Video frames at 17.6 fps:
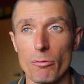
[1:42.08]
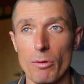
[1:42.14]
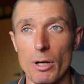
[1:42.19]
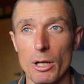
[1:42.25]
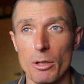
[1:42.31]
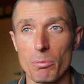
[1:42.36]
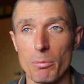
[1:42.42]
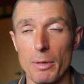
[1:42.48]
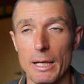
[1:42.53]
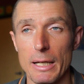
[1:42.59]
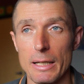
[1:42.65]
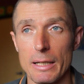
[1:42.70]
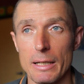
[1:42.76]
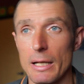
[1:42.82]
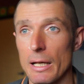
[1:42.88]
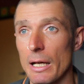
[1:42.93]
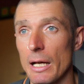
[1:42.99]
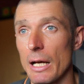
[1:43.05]
around
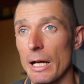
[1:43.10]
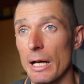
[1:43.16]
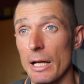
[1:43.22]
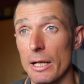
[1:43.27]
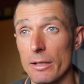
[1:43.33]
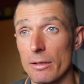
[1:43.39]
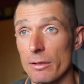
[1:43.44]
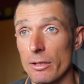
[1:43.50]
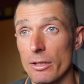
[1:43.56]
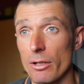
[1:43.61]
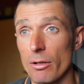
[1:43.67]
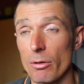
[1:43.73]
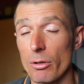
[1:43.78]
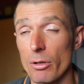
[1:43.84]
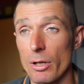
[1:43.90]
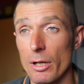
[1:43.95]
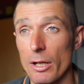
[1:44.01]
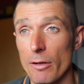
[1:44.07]
me, and
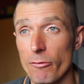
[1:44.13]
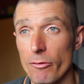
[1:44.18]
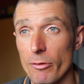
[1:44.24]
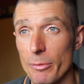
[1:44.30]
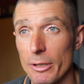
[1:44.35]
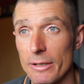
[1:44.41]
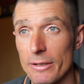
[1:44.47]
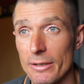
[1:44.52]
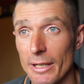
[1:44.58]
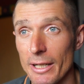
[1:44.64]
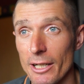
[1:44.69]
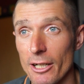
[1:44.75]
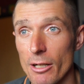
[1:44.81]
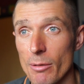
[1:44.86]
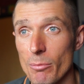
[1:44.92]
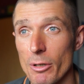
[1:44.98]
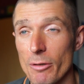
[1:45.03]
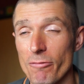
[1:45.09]
long enough for me to
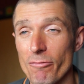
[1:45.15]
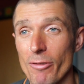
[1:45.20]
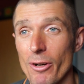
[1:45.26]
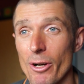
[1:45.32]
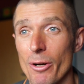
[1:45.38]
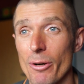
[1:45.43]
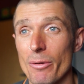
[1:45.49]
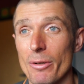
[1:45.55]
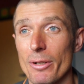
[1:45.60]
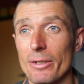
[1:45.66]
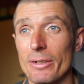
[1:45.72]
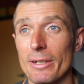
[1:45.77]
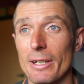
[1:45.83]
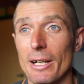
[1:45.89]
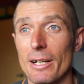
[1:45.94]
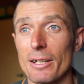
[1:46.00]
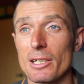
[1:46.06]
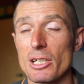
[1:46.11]
take out my phone
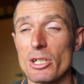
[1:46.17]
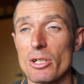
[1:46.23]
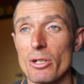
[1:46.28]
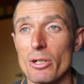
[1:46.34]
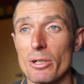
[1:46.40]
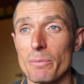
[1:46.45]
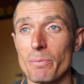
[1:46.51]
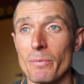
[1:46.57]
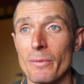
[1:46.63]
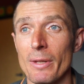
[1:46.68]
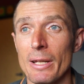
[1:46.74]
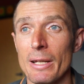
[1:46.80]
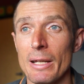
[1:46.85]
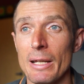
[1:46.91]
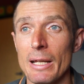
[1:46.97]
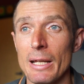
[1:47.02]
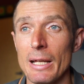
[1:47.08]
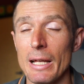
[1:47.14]
and get a shot.
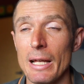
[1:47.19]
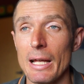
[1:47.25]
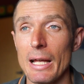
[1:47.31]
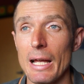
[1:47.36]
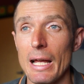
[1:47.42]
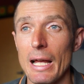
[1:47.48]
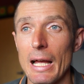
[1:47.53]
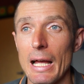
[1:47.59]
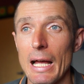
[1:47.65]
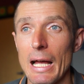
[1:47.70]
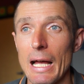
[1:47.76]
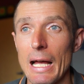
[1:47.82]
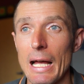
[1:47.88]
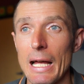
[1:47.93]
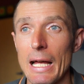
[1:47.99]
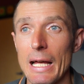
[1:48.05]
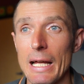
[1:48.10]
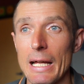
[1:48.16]

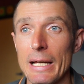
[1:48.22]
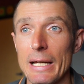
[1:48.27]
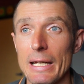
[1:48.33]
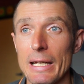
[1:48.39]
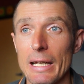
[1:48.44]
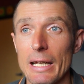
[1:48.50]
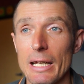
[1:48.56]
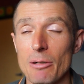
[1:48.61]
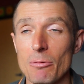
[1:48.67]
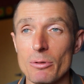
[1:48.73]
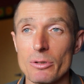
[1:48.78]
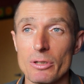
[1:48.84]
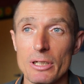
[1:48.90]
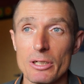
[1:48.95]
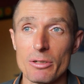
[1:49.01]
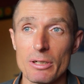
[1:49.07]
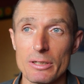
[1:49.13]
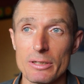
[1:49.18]
And it was
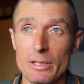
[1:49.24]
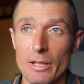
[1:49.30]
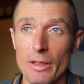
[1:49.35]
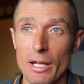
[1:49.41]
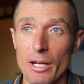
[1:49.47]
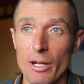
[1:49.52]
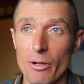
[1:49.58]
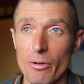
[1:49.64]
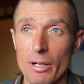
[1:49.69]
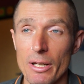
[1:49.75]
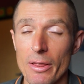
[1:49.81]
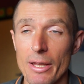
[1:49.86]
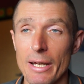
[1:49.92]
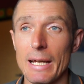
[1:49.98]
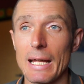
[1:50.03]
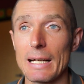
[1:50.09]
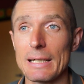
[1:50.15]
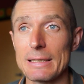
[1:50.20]
interesting that only
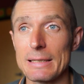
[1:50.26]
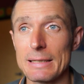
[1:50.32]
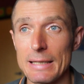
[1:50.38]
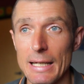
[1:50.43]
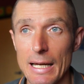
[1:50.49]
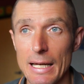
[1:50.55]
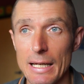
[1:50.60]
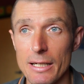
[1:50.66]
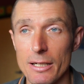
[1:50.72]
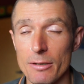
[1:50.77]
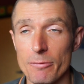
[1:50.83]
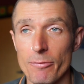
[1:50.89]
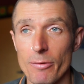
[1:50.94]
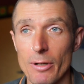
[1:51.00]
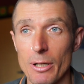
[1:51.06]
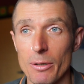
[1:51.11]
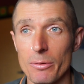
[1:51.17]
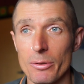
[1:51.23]
the next day I
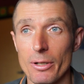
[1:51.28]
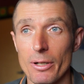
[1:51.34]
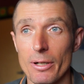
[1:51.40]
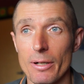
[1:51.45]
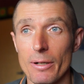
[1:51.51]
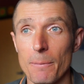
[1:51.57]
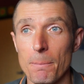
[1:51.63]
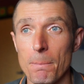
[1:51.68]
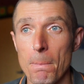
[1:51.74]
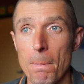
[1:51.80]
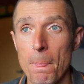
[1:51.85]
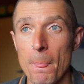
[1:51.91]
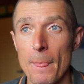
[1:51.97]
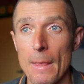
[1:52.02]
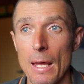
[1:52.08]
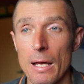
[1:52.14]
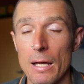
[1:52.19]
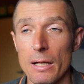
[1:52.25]
found
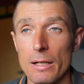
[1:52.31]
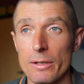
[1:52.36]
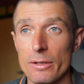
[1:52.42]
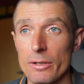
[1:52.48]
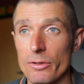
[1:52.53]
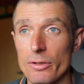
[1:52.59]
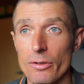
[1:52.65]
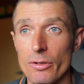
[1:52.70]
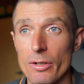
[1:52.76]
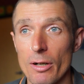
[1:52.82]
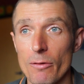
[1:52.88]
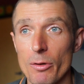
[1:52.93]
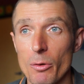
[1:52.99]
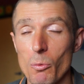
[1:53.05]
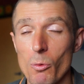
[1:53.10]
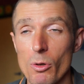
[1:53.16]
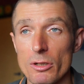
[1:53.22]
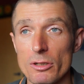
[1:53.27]
just
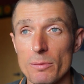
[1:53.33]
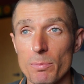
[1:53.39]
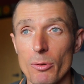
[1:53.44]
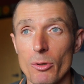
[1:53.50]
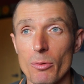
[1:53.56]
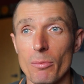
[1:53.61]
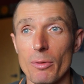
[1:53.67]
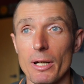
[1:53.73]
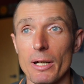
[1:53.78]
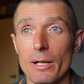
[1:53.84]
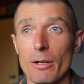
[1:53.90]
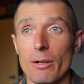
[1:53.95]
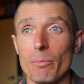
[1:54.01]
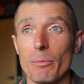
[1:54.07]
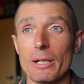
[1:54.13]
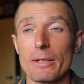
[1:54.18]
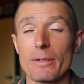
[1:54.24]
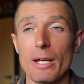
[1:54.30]
discovered a wasp on
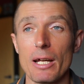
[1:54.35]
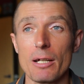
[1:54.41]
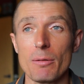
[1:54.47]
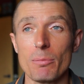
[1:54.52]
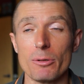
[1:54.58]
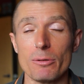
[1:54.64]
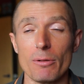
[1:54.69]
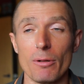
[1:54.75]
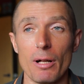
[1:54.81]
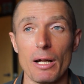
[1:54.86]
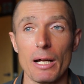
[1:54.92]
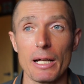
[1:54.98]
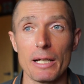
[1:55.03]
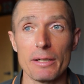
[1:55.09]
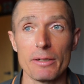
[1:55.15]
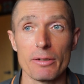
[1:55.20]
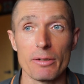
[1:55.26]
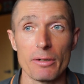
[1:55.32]
my table,
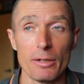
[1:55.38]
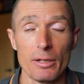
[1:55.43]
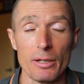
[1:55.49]
and